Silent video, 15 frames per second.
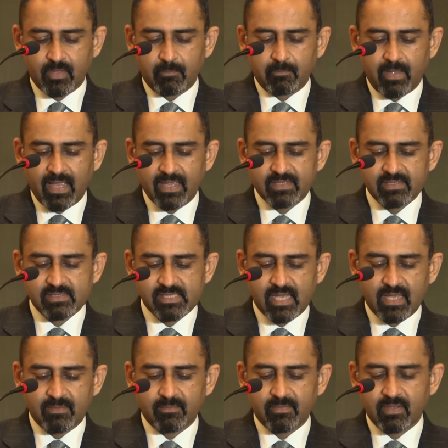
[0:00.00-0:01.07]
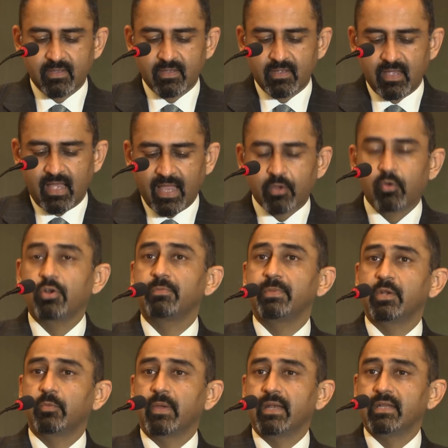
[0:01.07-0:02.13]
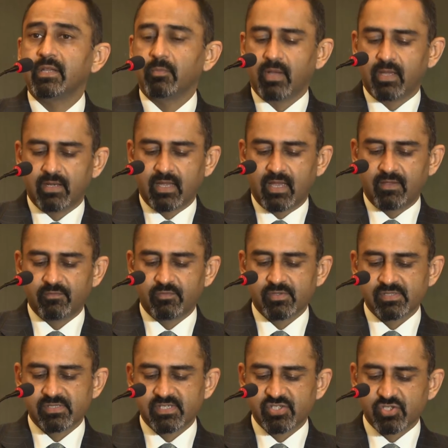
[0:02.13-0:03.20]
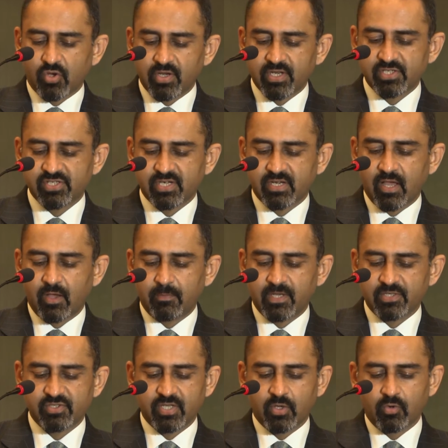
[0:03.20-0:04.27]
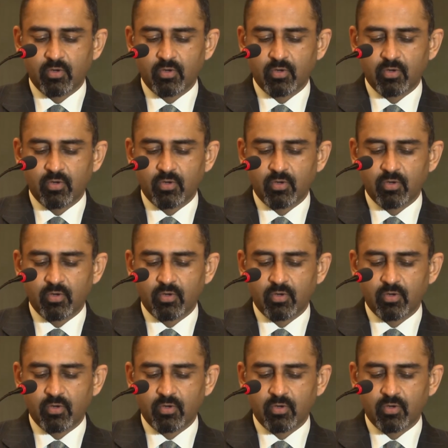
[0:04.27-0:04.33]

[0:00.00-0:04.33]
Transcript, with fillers: By the time I got to be 21, I was astonished at how much the